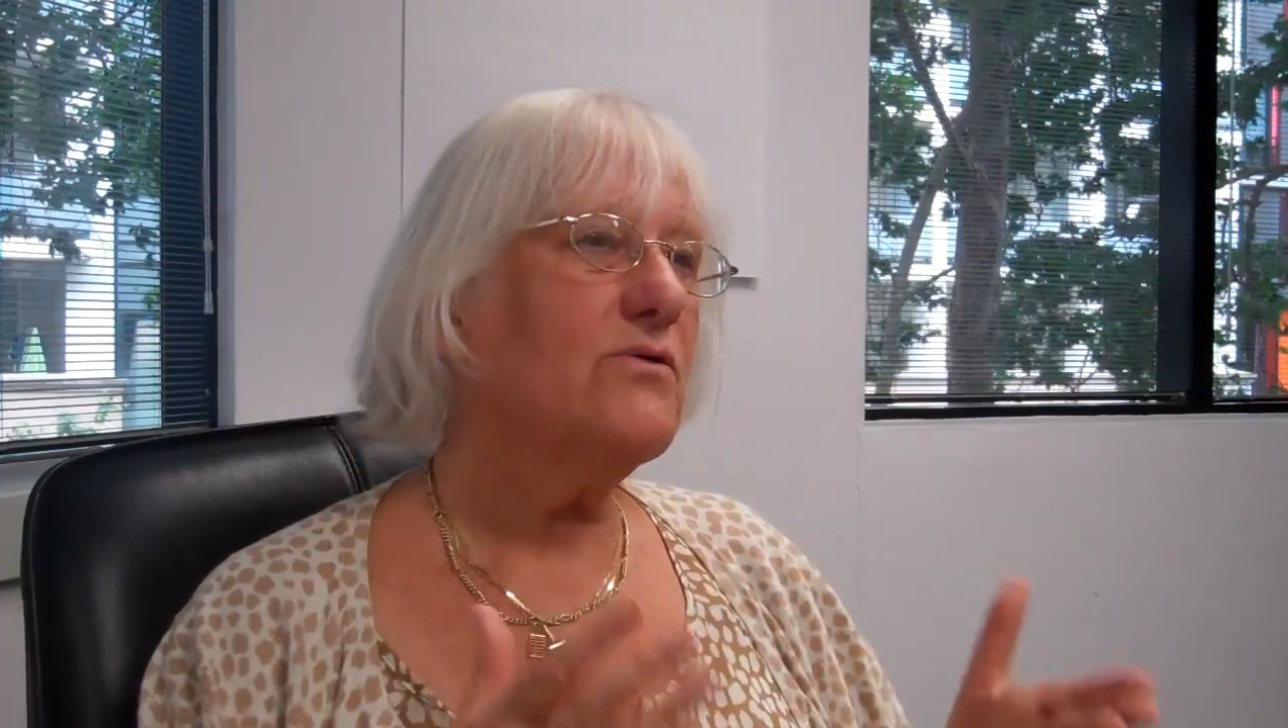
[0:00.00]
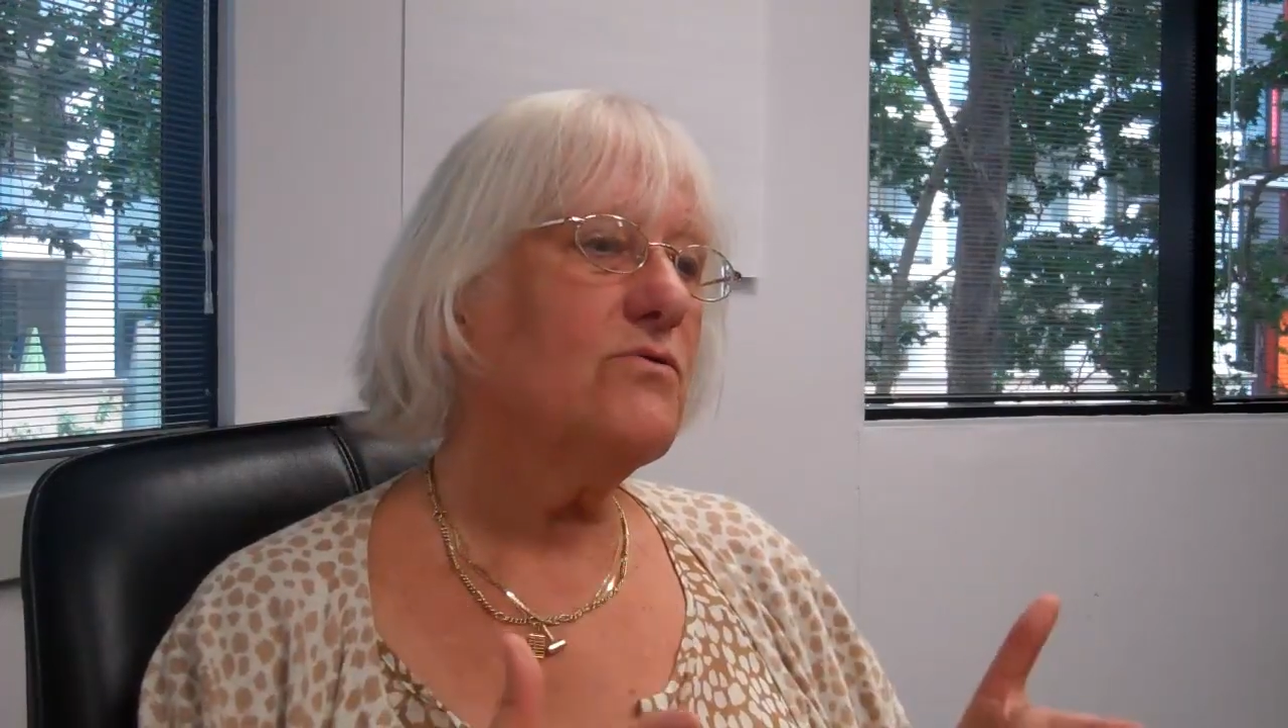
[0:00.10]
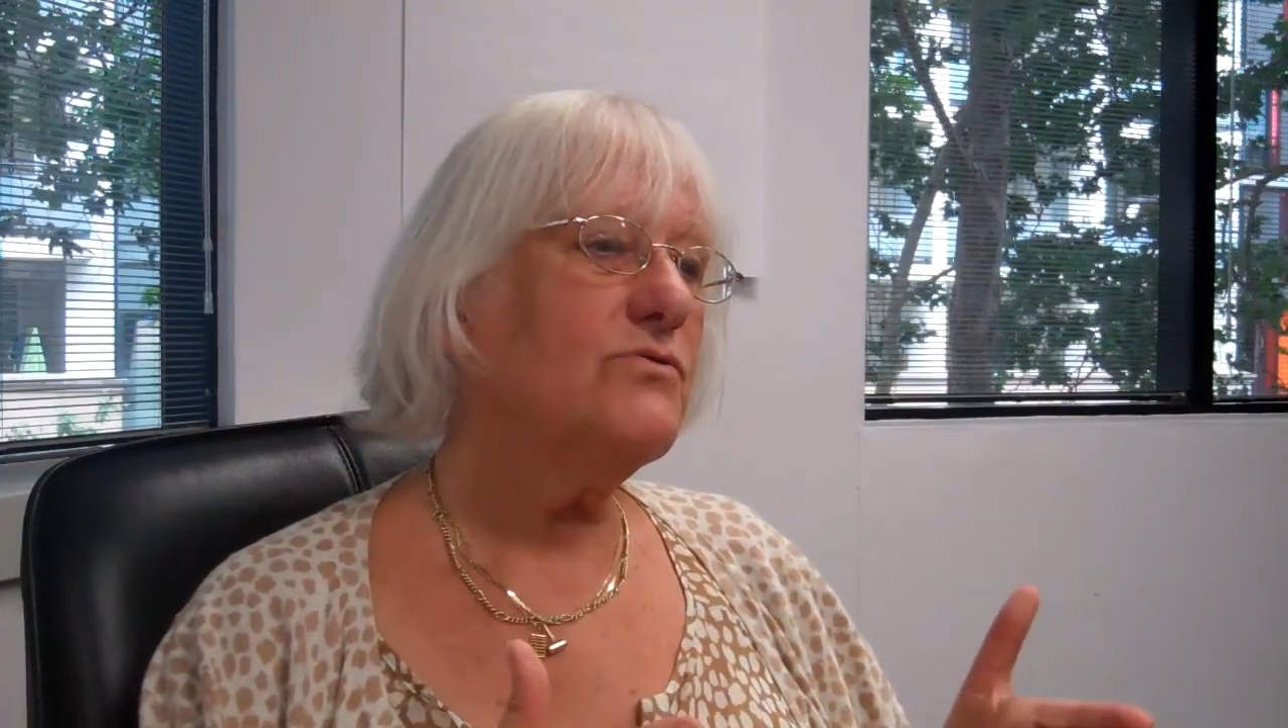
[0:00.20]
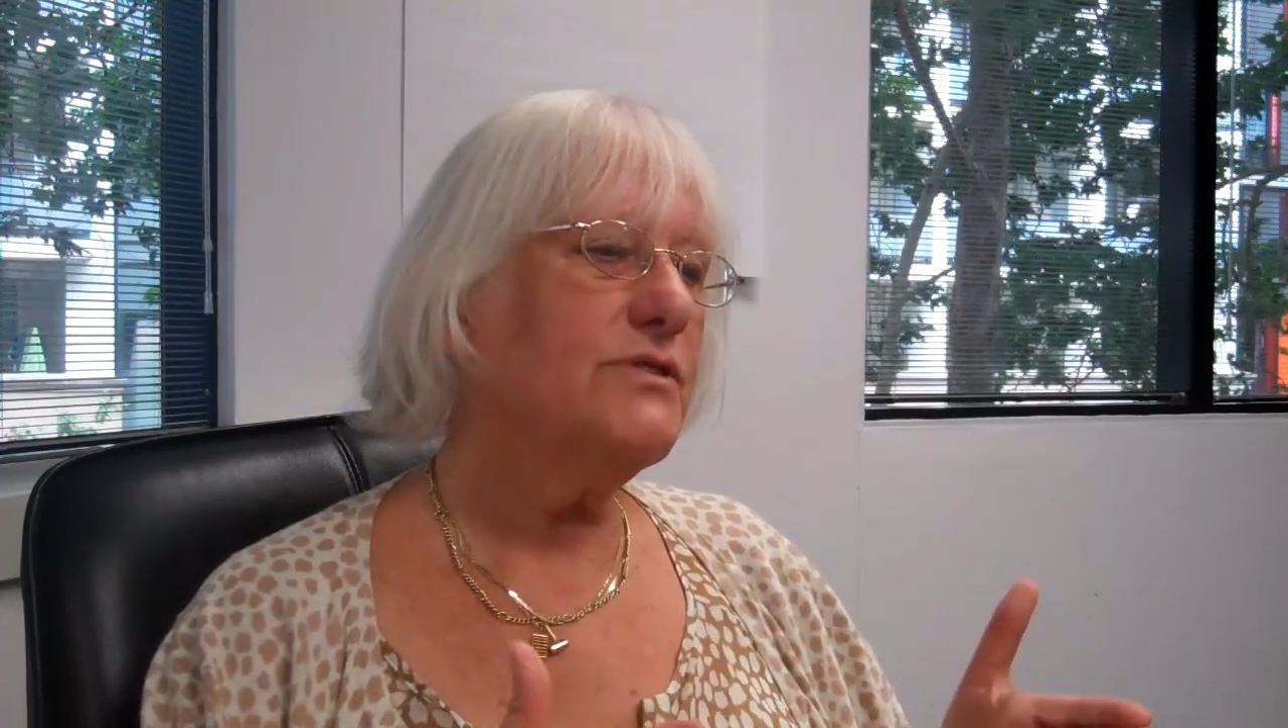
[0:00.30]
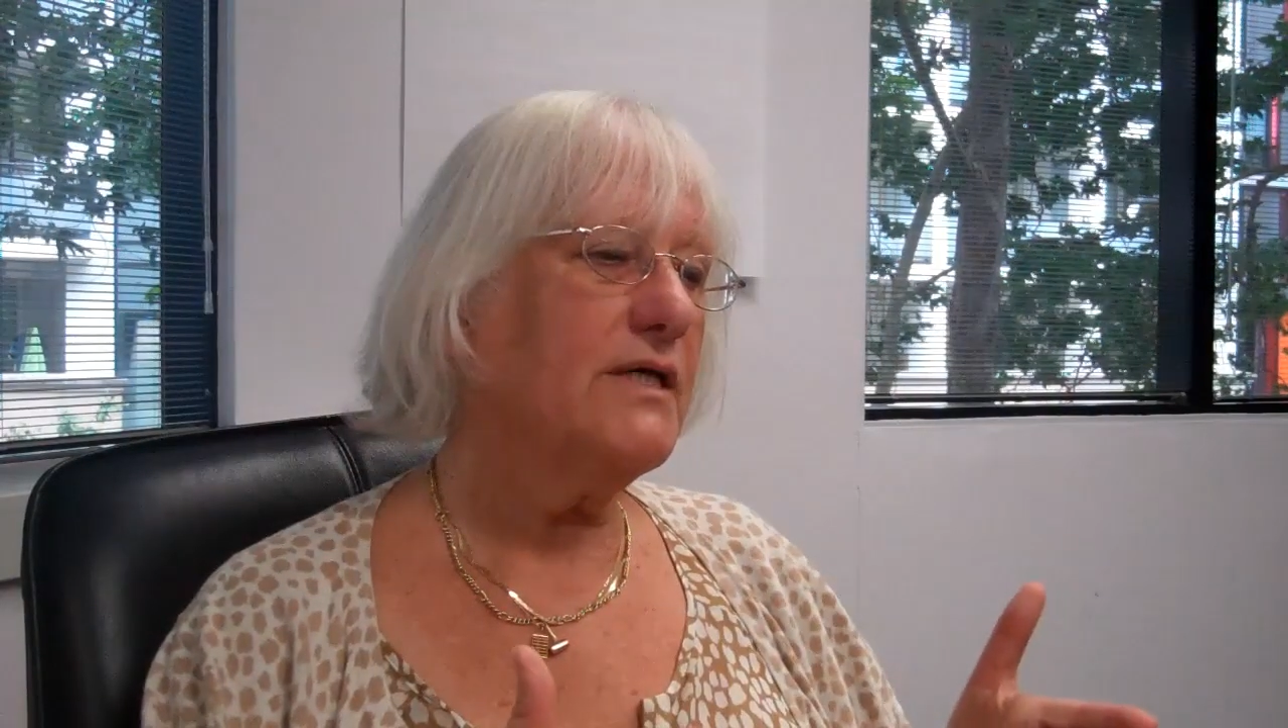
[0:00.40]

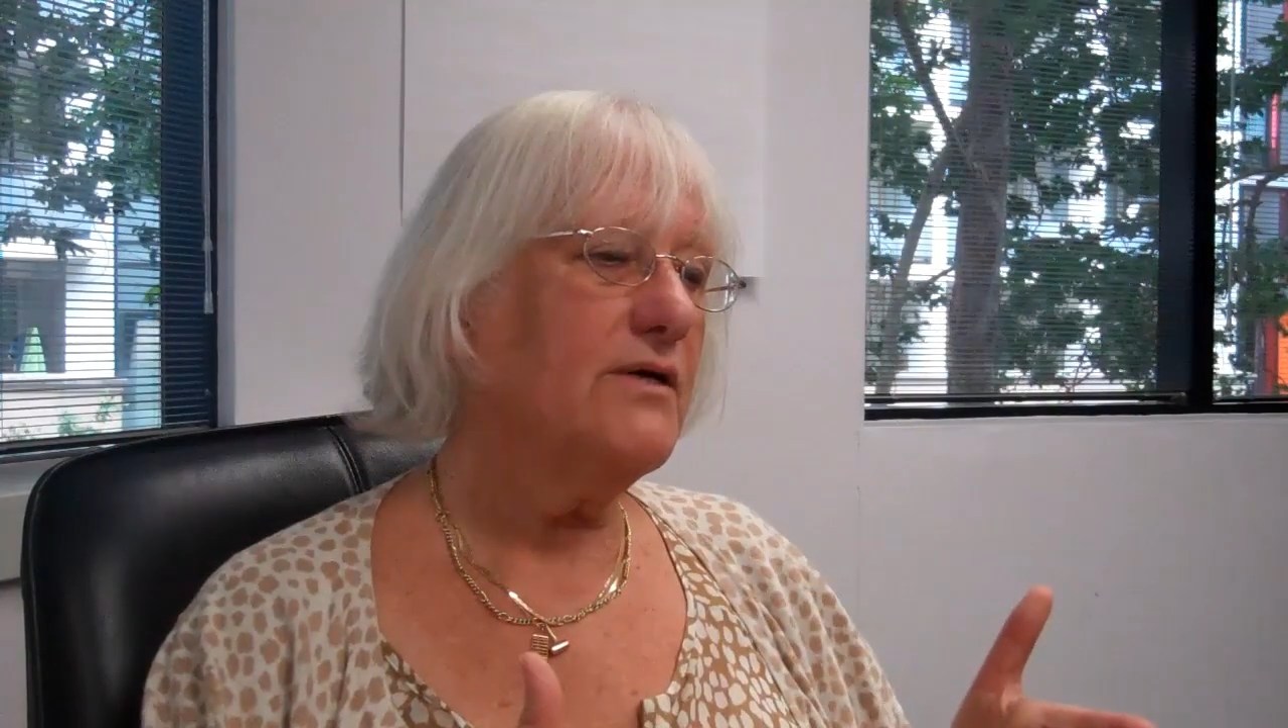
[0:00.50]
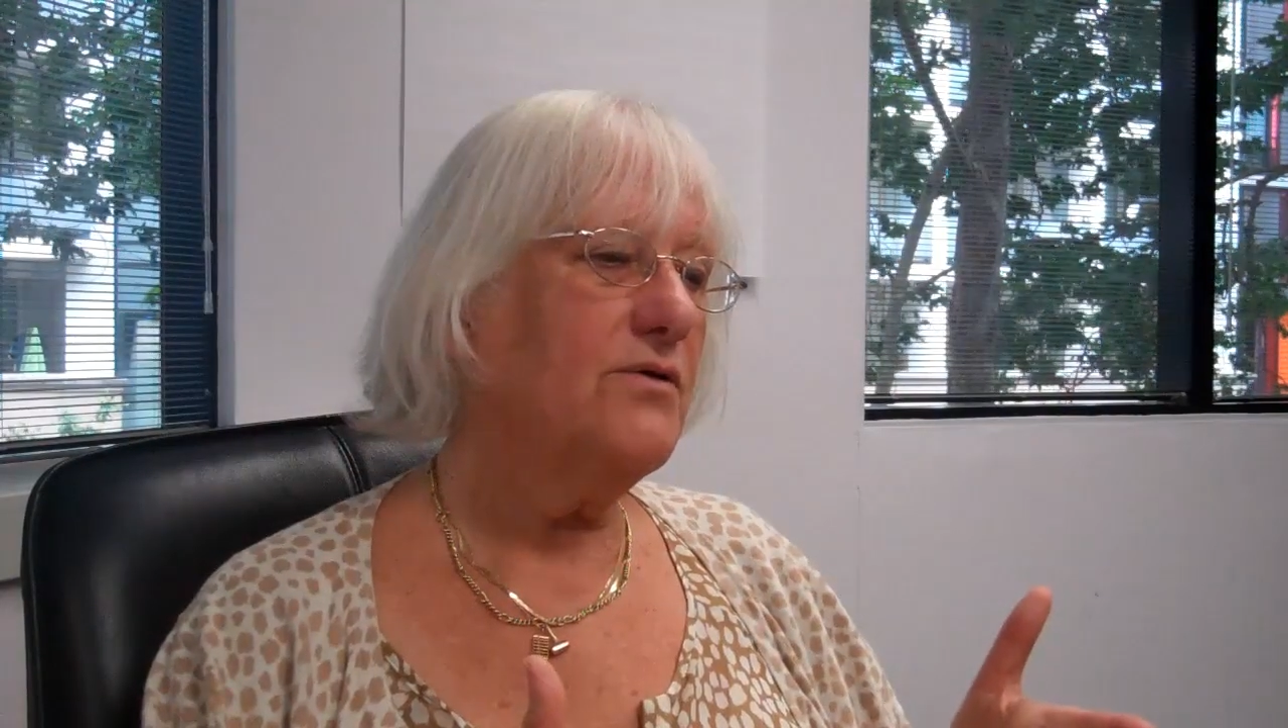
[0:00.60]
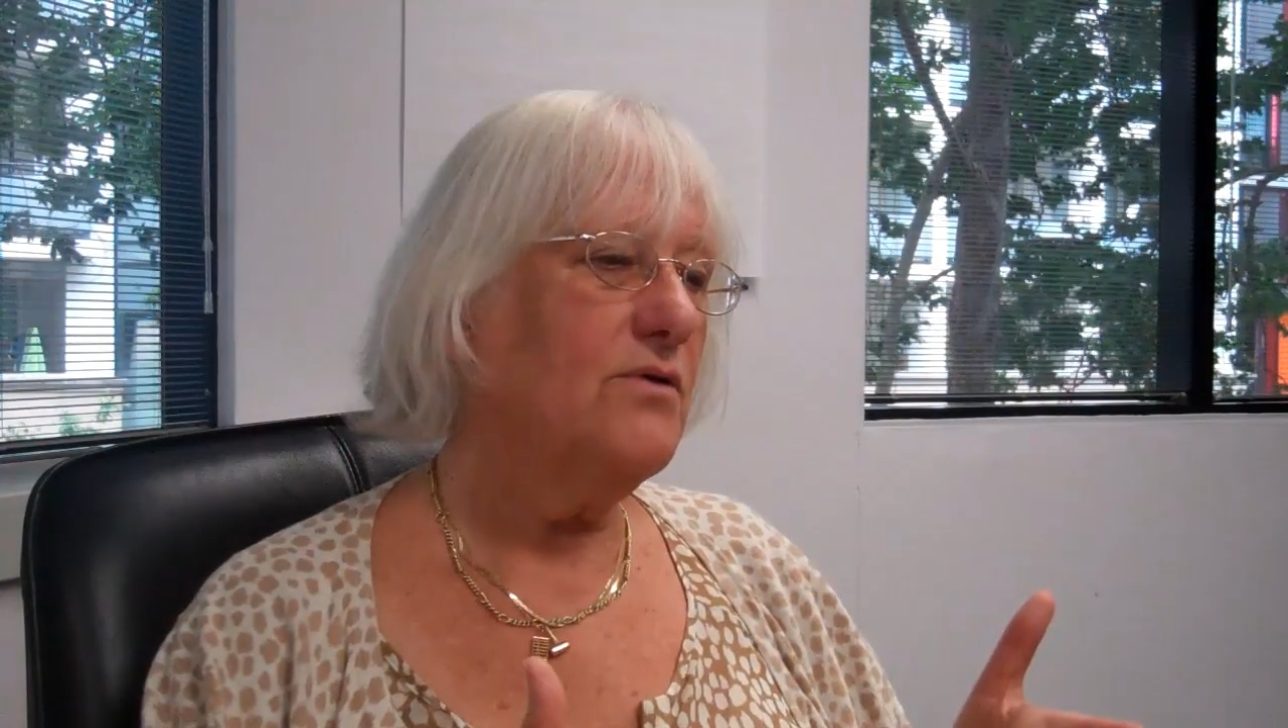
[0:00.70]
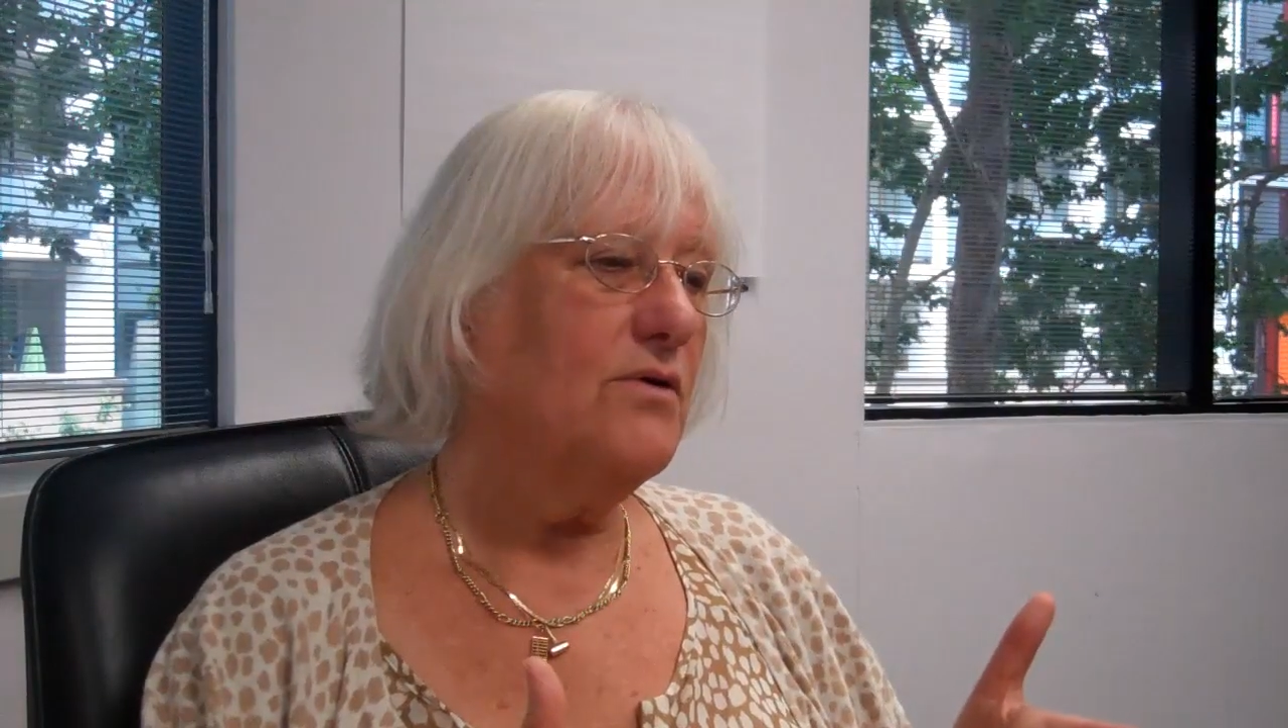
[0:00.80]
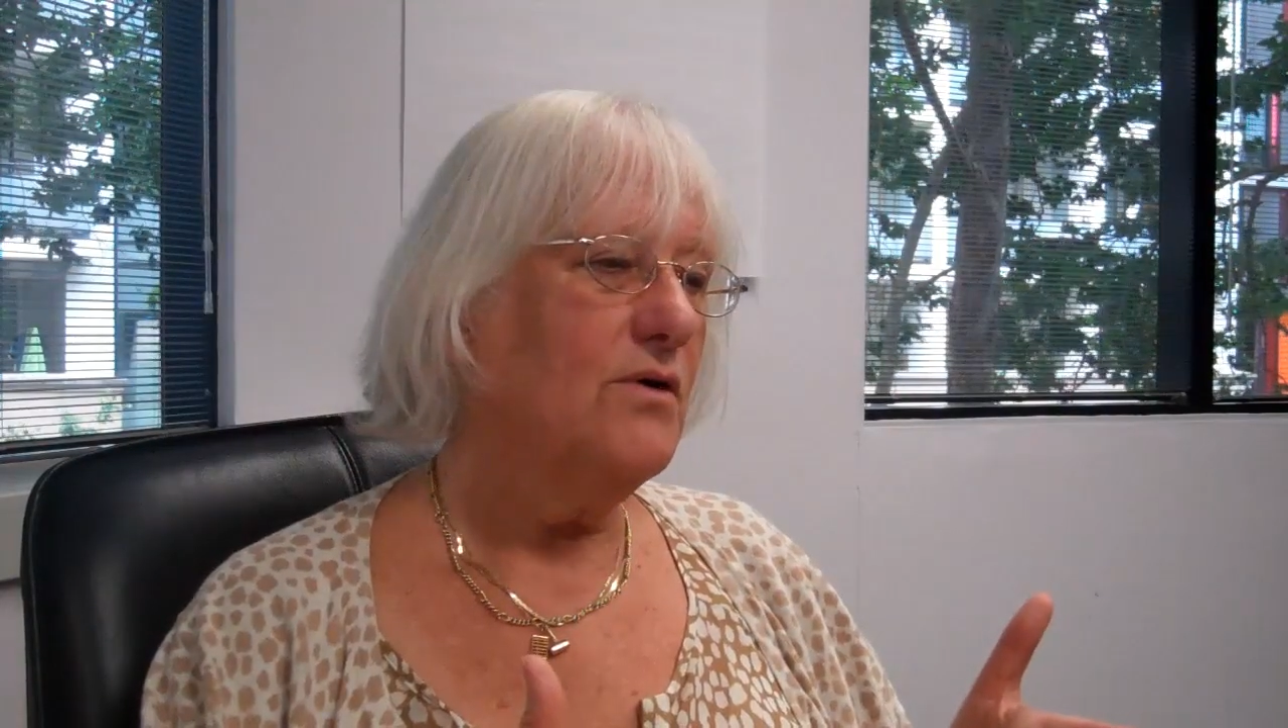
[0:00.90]

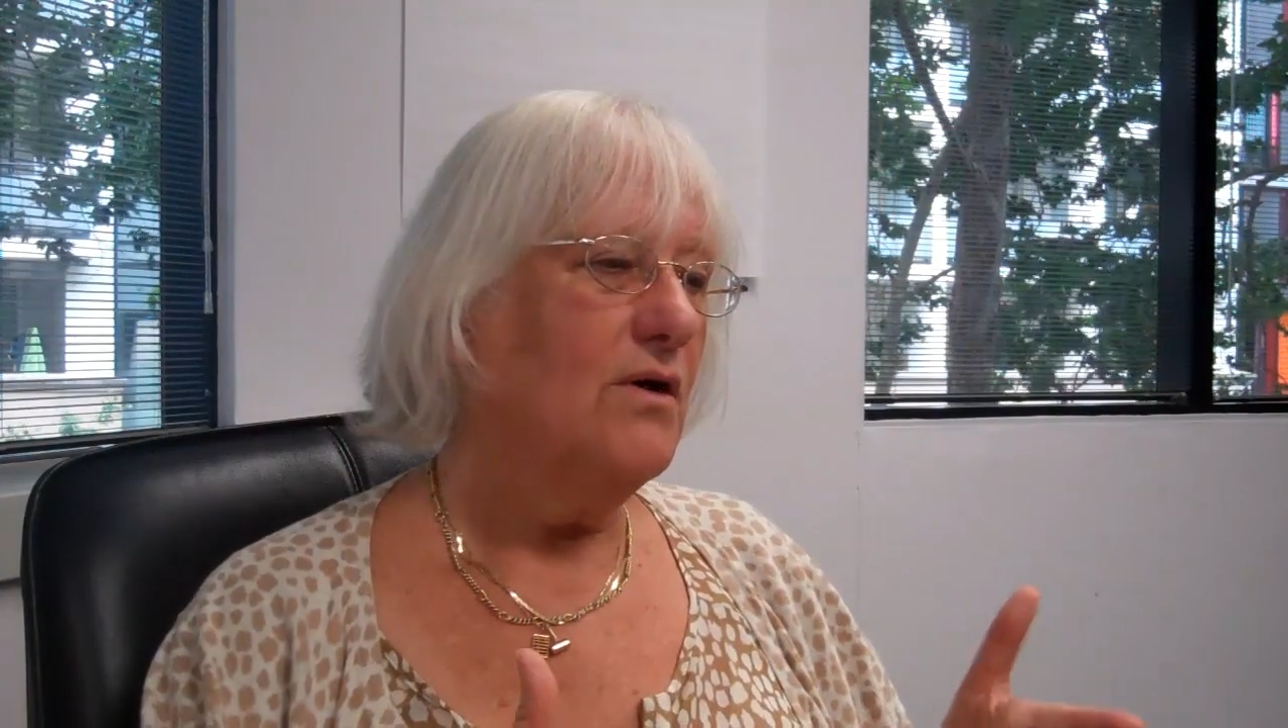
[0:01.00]
also,